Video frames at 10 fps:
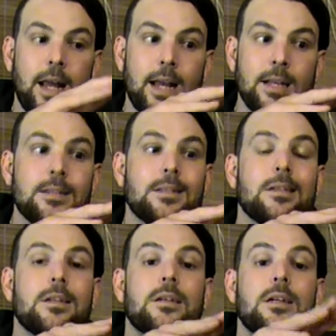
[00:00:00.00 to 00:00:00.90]
as
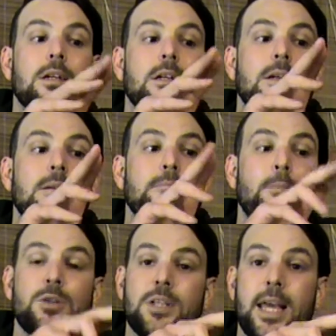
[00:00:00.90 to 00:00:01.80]

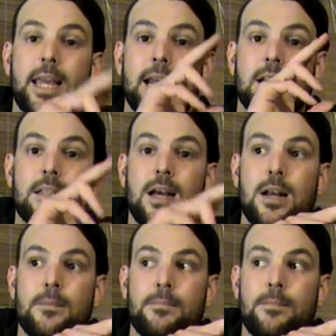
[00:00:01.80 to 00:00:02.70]
Mosaic and Atunum